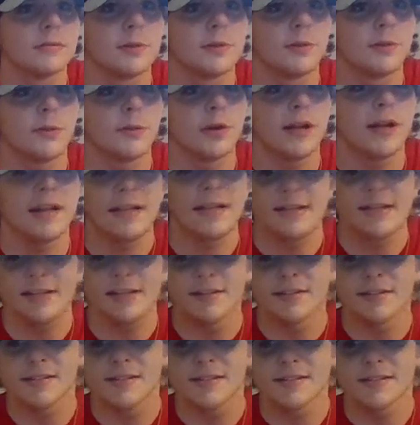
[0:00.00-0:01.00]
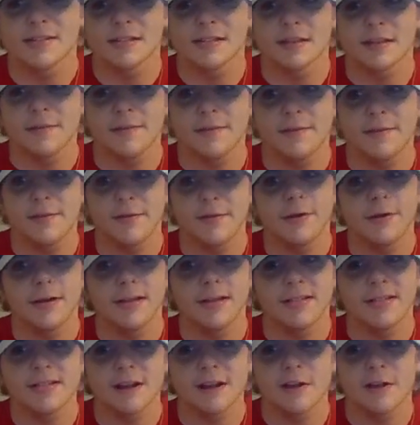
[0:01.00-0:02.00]
I've been waiting here since 11:30.
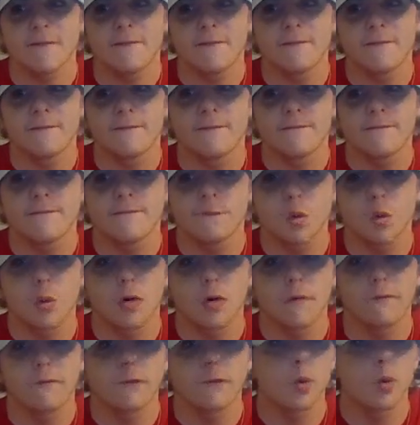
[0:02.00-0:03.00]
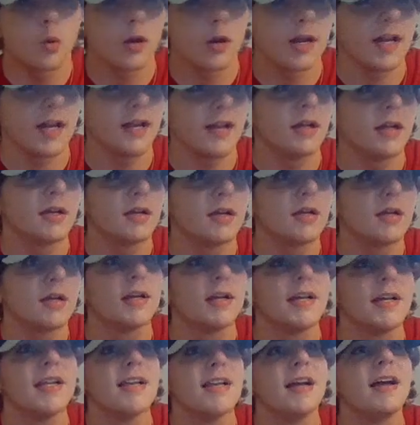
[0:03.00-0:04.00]
It's now 4:40.
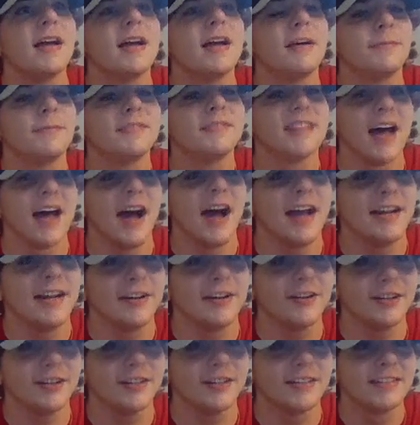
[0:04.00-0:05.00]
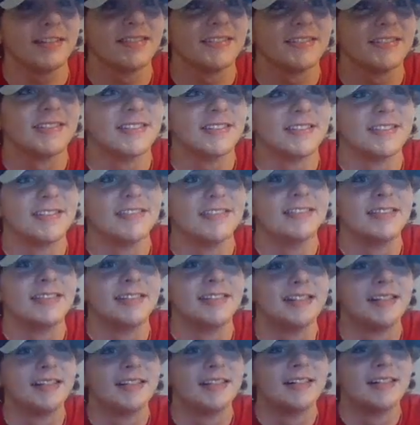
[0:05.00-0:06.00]
I'm tired.
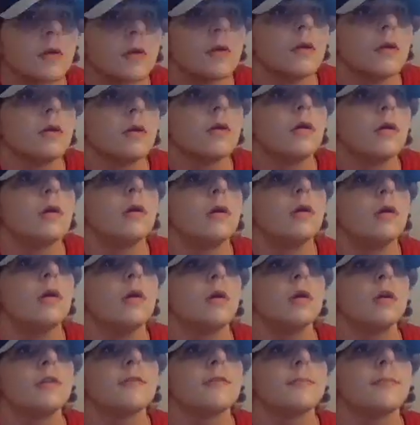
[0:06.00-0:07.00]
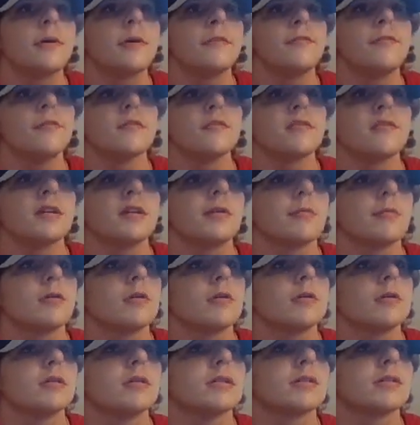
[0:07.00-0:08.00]
The Buffalo
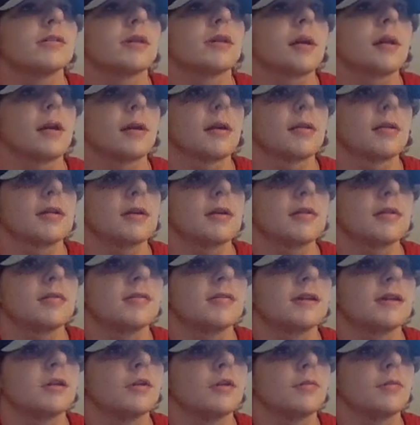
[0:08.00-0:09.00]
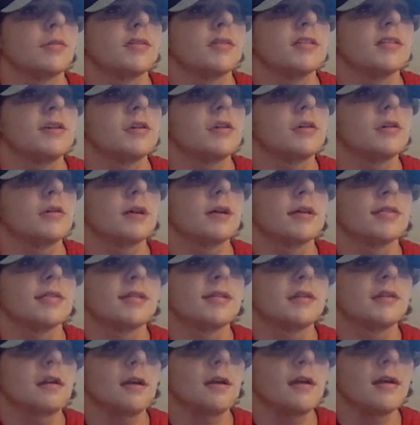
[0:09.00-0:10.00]
Sabres selected center Matteo
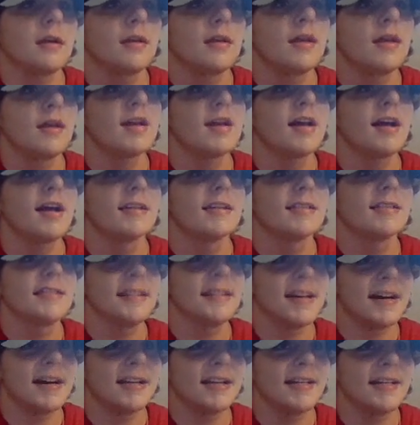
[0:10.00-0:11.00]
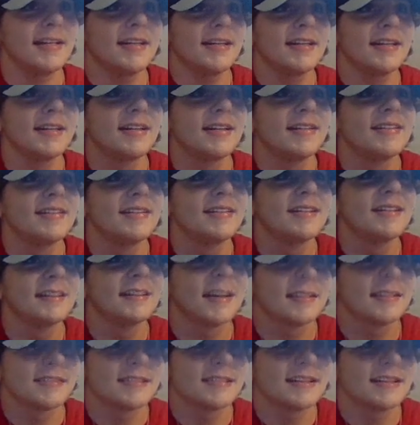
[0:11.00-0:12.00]
Castellani. I
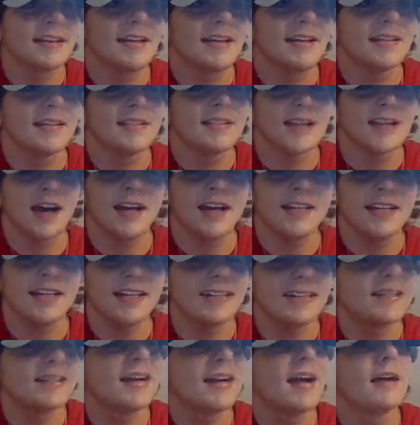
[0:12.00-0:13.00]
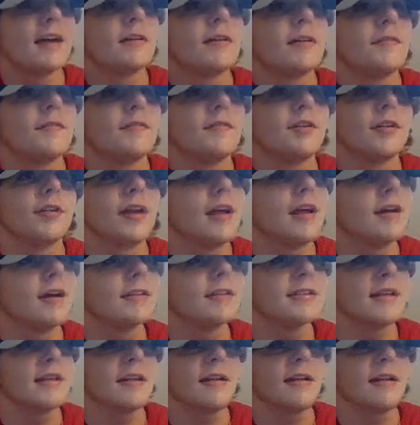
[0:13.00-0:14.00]
don't know how
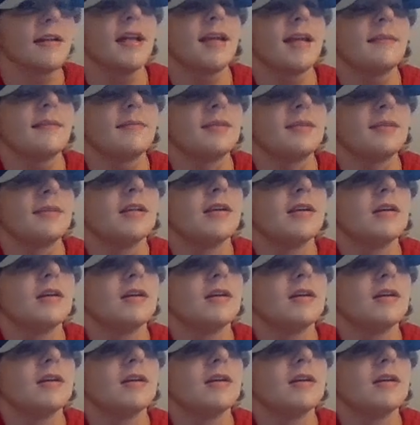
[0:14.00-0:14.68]
to say that name.